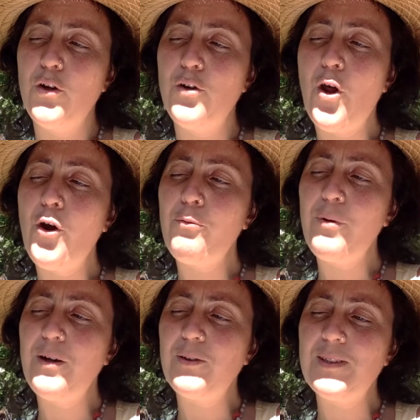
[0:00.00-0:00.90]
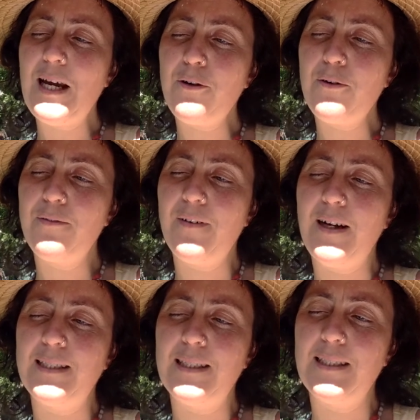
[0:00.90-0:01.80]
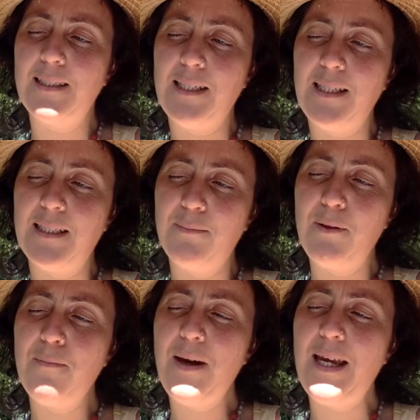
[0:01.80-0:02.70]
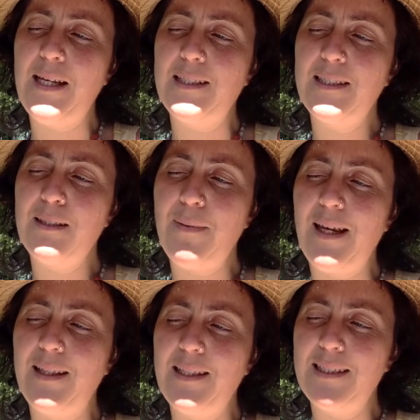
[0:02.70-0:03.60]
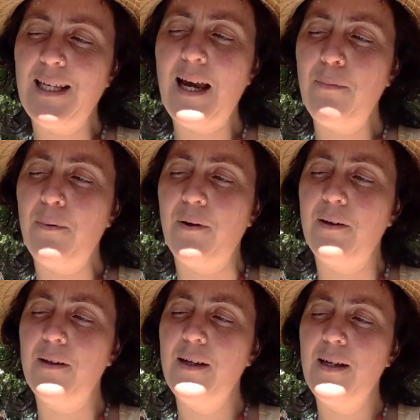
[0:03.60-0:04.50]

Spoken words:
no real sacrifices need to be made to make this happen,